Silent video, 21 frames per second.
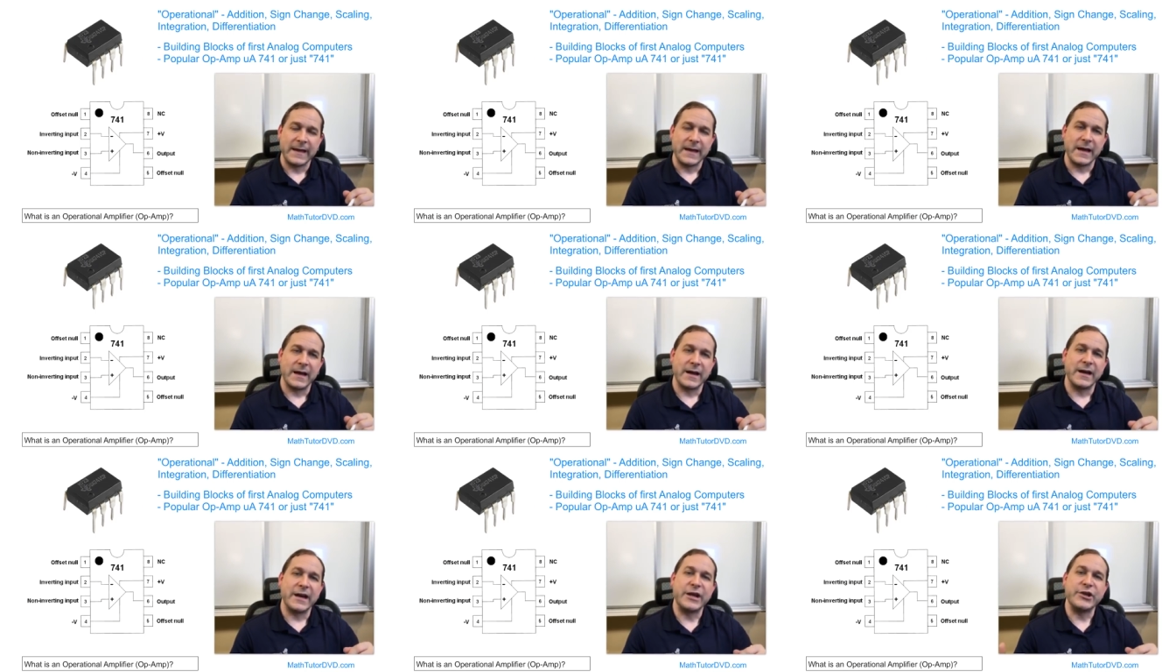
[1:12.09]

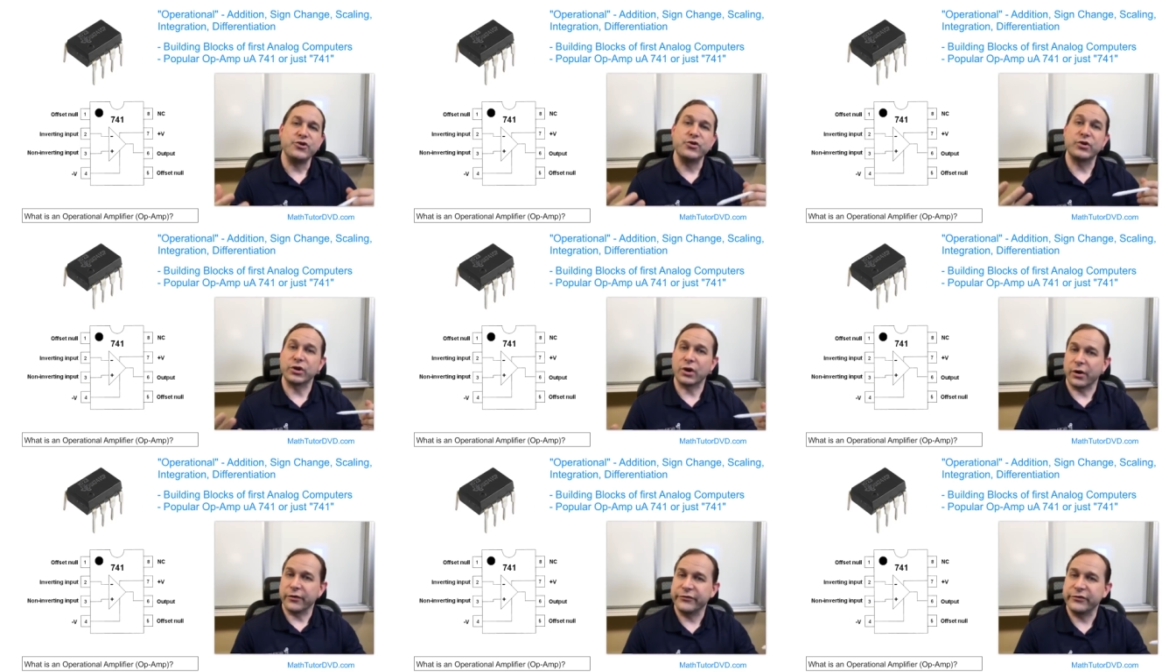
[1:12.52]
Uh, and you
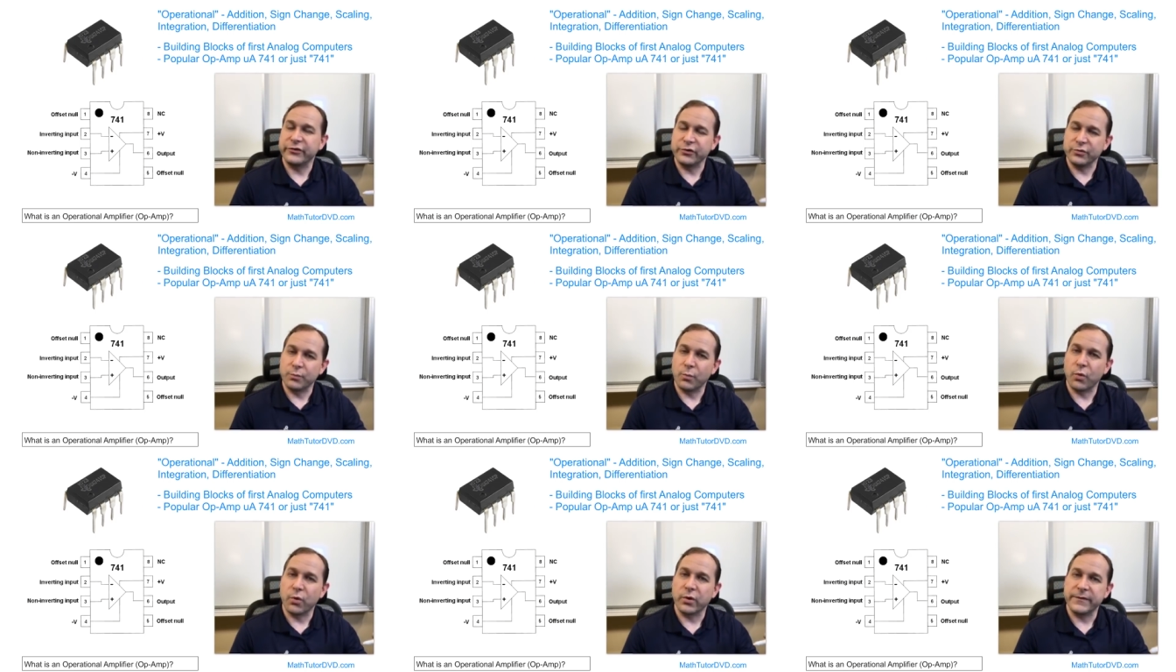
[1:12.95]
can also
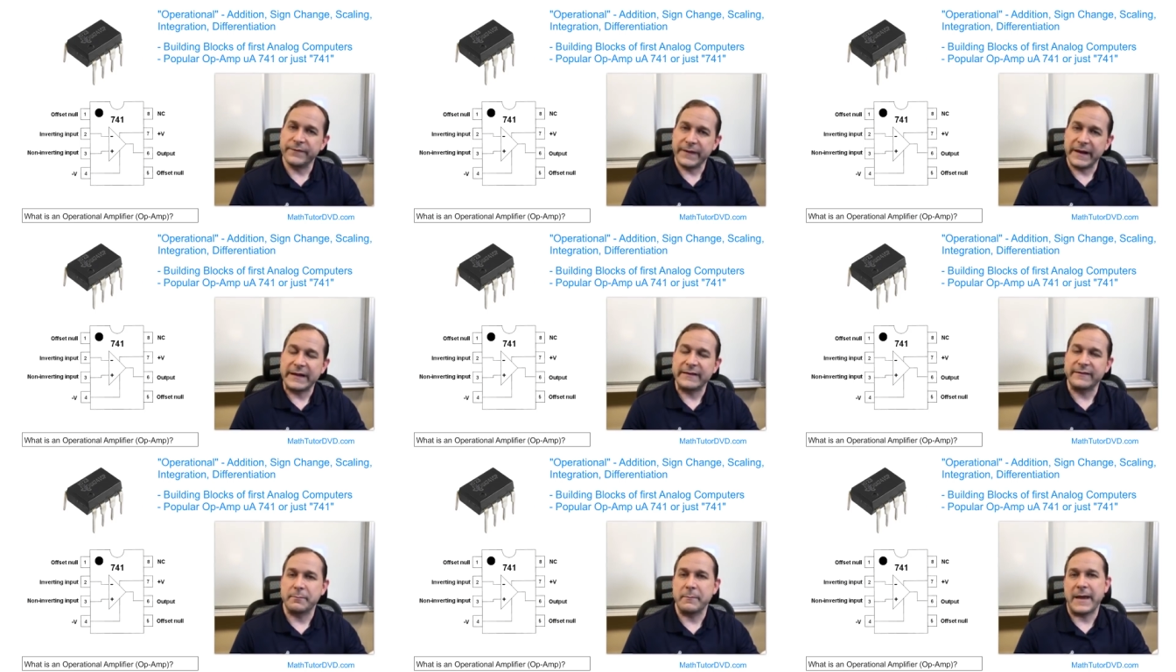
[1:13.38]
do more
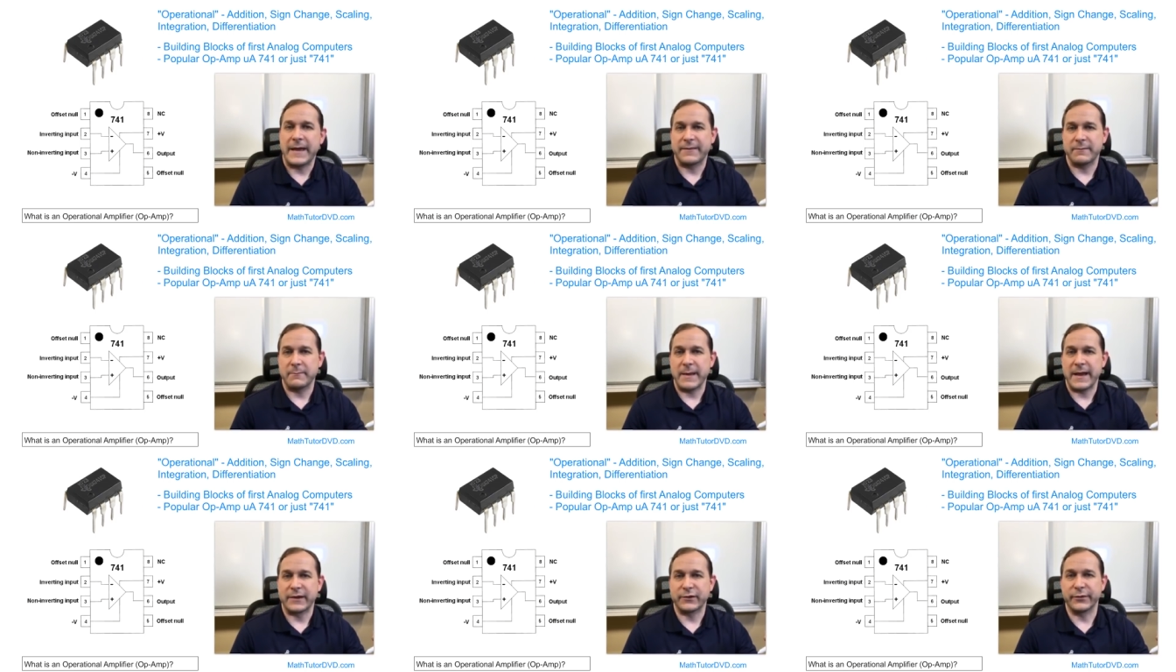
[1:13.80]
advanced
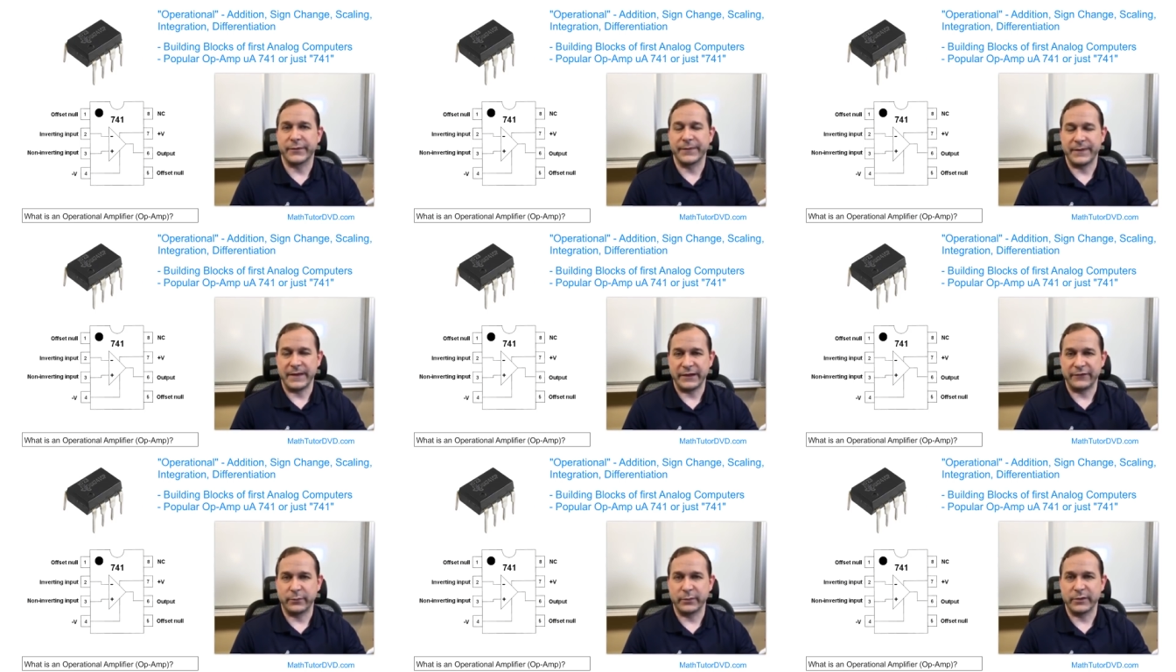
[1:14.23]
mathematical
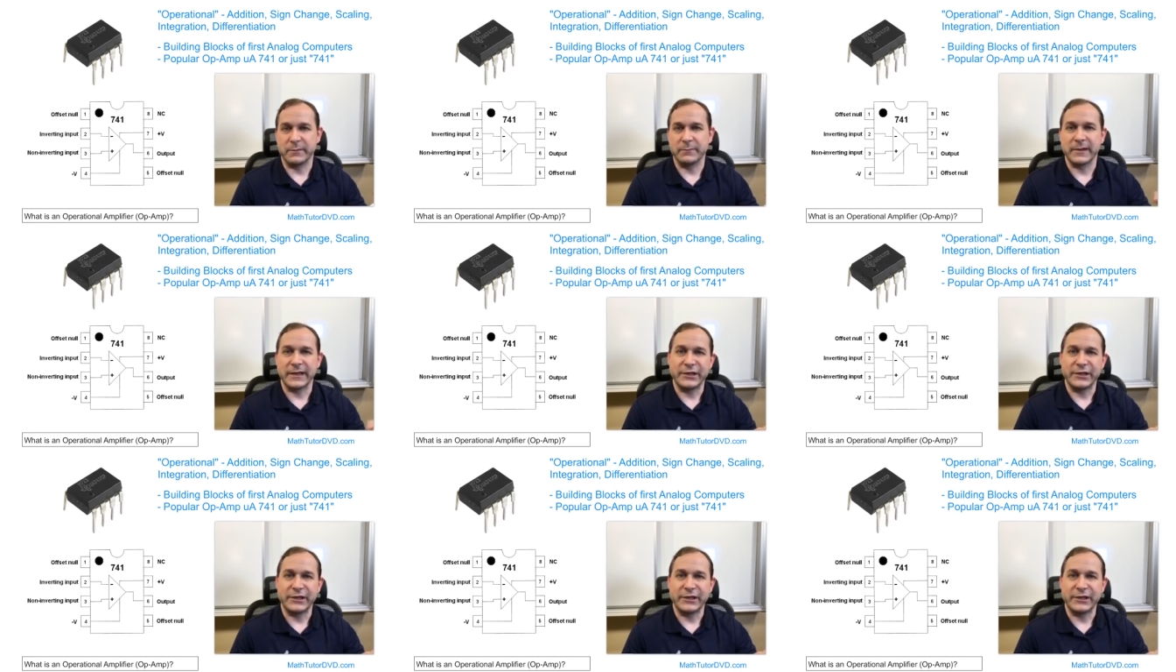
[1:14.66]
things with them,